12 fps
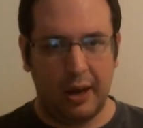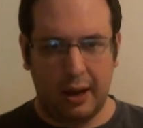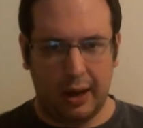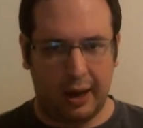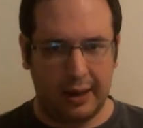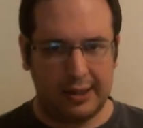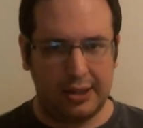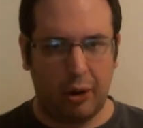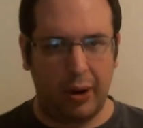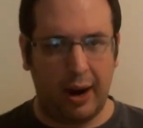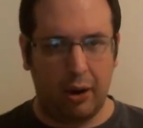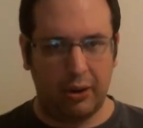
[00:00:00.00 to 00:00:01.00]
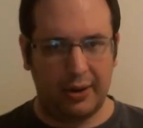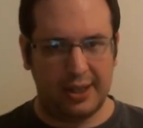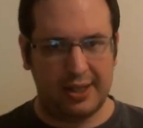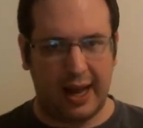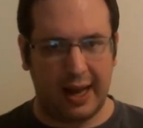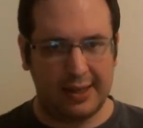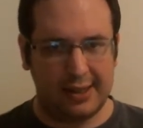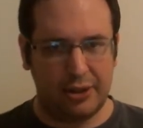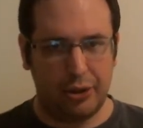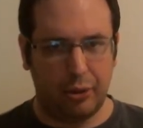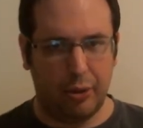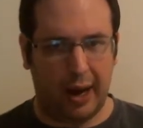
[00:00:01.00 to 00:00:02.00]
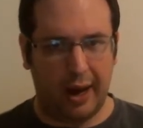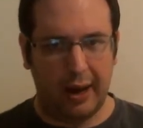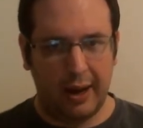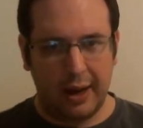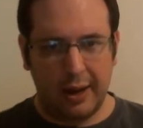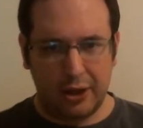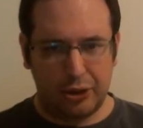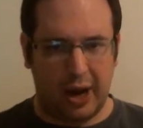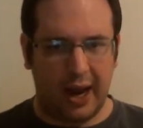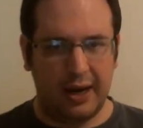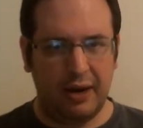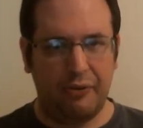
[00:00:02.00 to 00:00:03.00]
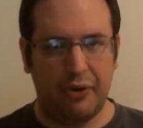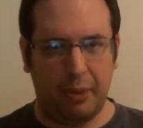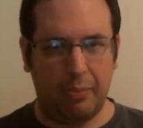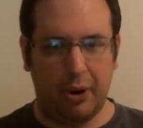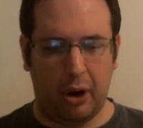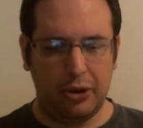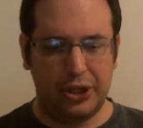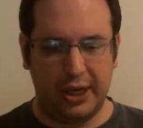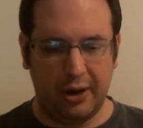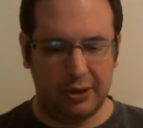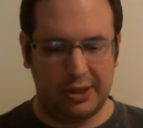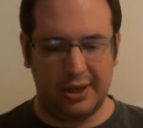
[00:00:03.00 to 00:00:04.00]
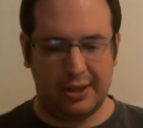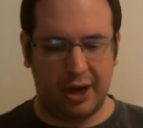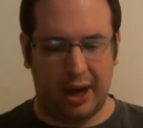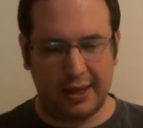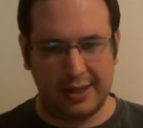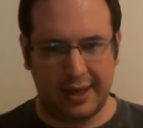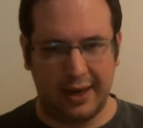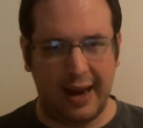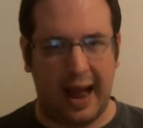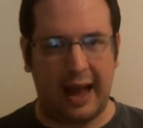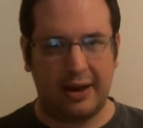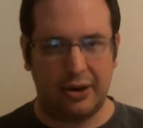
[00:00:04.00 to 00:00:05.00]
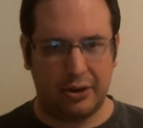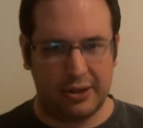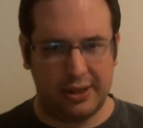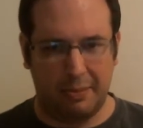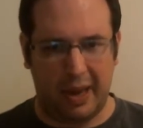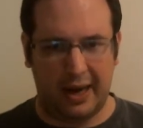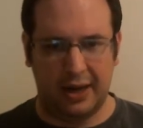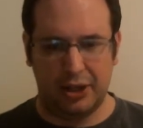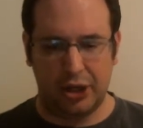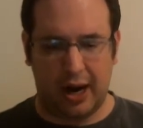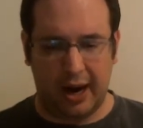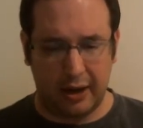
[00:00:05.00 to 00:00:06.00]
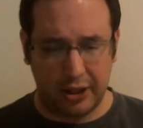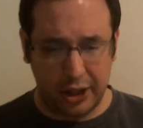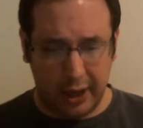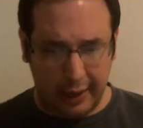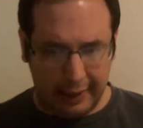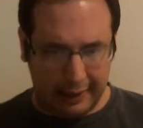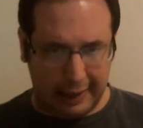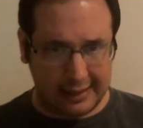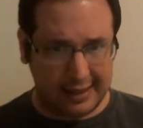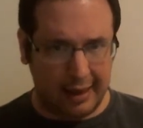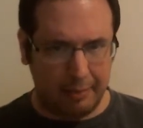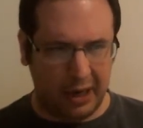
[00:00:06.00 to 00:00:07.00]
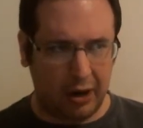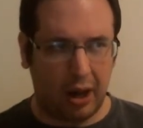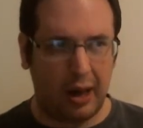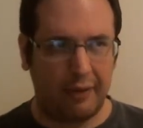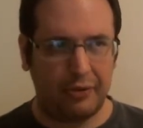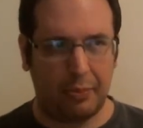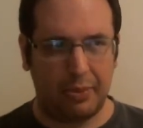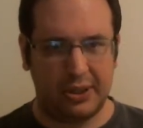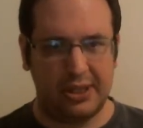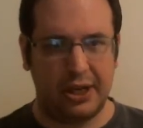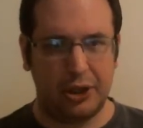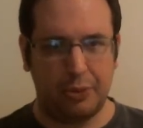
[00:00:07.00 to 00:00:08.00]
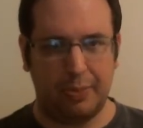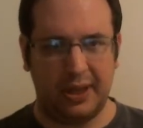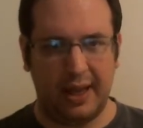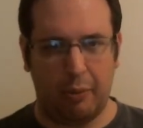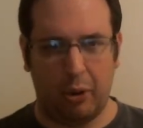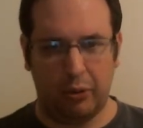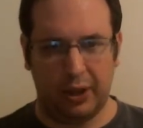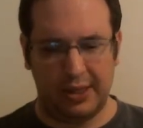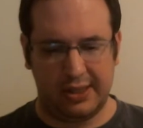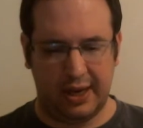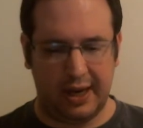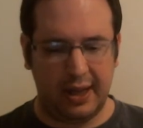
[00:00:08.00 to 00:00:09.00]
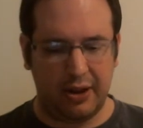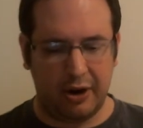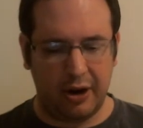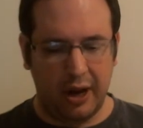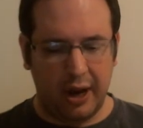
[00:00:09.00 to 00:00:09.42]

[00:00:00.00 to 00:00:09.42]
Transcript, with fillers: Uh, so Harold decides to. Uh, try a different approach. He goes to talk to the doctors, the men in charge, and asks them to call off the procedure, but they won't listen either.